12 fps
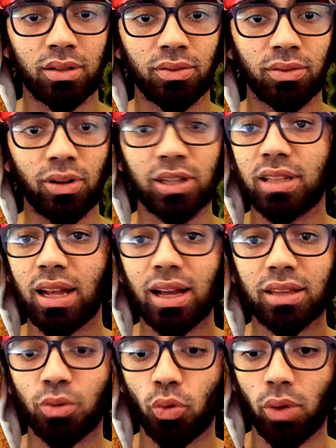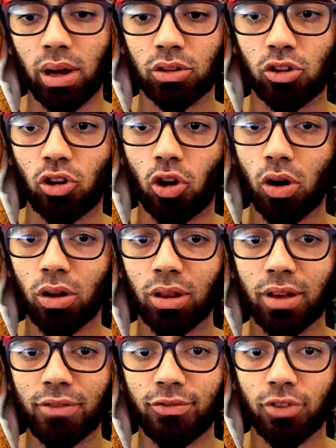What's that? Well, call
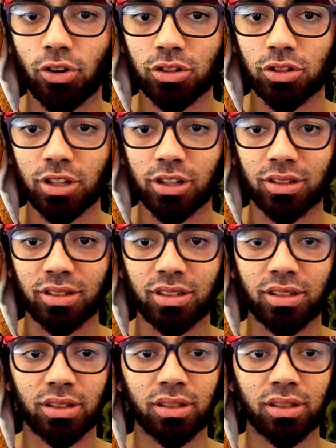enforcers.